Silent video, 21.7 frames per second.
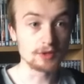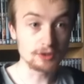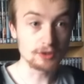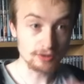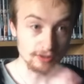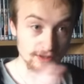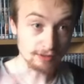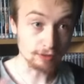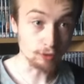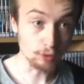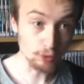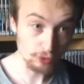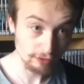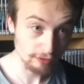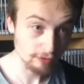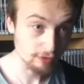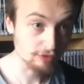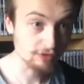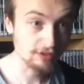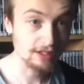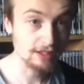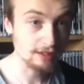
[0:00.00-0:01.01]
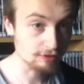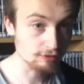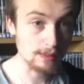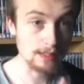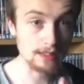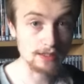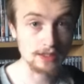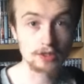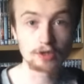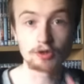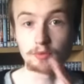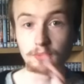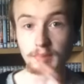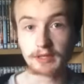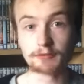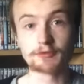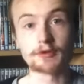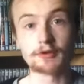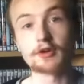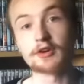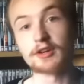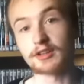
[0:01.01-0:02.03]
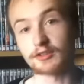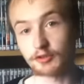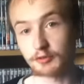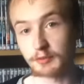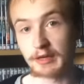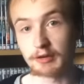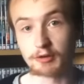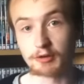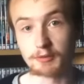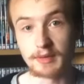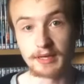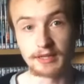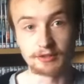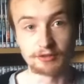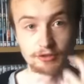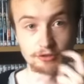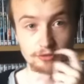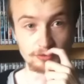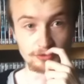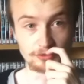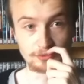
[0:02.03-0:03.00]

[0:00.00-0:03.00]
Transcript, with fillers: But you can also see as well they were being very experimental